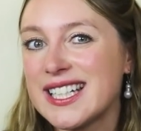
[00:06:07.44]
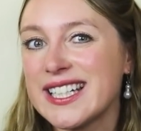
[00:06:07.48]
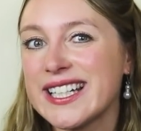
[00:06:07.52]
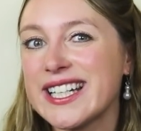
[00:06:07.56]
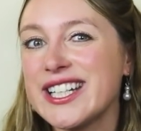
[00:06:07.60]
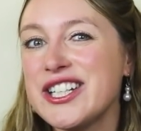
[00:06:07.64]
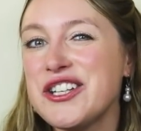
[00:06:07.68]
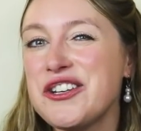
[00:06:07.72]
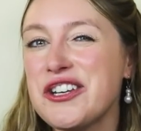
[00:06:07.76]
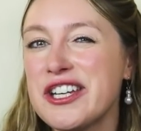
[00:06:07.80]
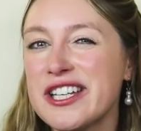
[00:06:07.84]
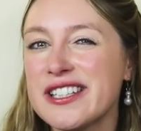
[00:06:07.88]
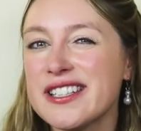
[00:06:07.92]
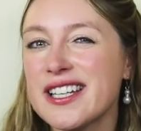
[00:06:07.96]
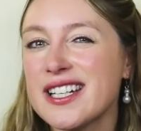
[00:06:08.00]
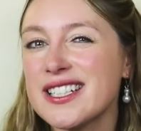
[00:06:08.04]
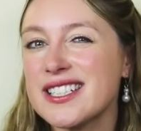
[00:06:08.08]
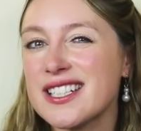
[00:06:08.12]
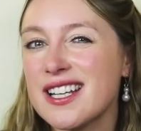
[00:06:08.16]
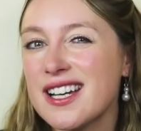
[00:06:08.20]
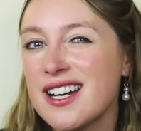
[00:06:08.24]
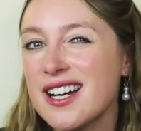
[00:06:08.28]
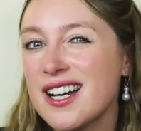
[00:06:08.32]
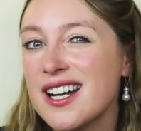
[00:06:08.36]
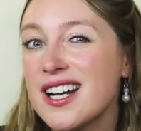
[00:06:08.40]
Can you hear
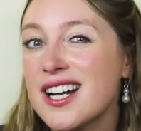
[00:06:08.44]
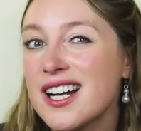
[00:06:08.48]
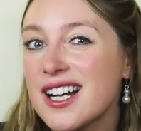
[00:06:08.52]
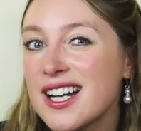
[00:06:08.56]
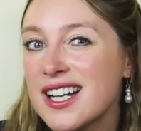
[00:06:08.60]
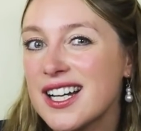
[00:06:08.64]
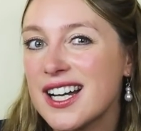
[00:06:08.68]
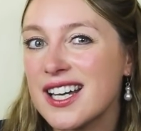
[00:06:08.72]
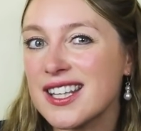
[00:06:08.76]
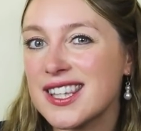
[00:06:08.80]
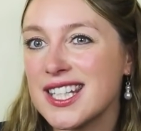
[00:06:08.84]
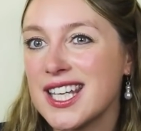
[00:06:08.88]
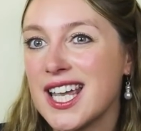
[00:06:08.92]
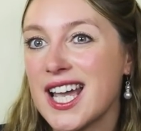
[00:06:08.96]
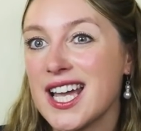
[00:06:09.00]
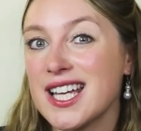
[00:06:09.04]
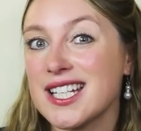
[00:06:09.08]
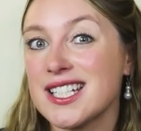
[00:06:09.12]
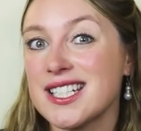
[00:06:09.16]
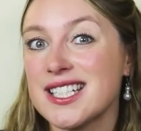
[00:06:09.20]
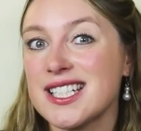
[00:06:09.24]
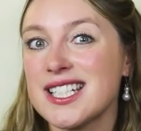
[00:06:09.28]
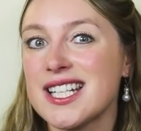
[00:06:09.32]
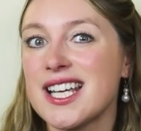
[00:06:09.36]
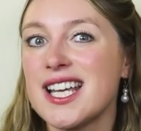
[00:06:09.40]
that at the
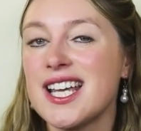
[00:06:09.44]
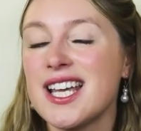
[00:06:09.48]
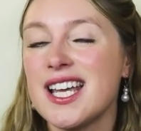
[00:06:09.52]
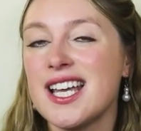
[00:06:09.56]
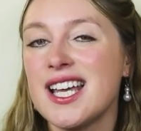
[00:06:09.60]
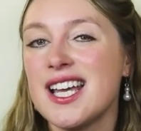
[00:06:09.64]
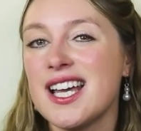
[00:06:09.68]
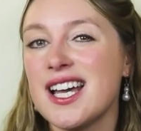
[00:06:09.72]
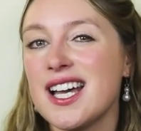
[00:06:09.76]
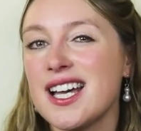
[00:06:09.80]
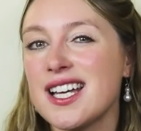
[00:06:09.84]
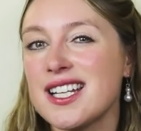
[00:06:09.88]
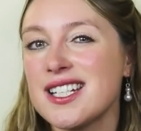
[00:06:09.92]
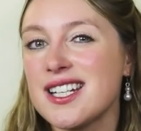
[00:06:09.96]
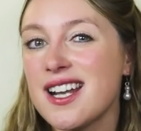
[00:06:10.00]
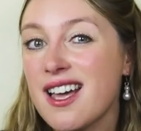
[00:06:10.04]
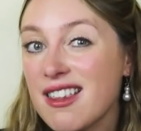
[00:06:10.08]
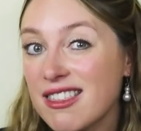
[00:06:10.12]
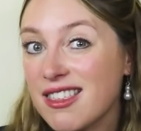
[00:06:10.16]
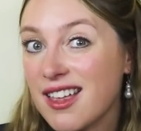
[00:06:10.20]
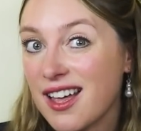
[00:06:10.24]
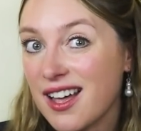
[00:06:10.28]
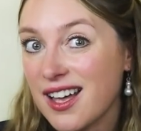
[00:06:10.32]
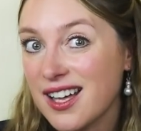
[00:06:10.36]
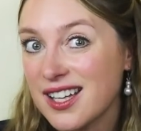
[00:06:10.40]
end?
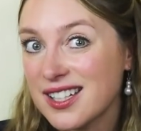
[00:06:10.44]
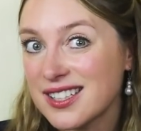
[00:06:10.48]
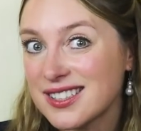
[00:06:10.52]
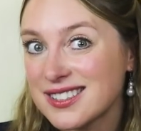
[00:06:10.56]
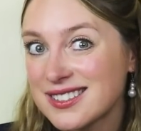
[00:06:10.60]
Another.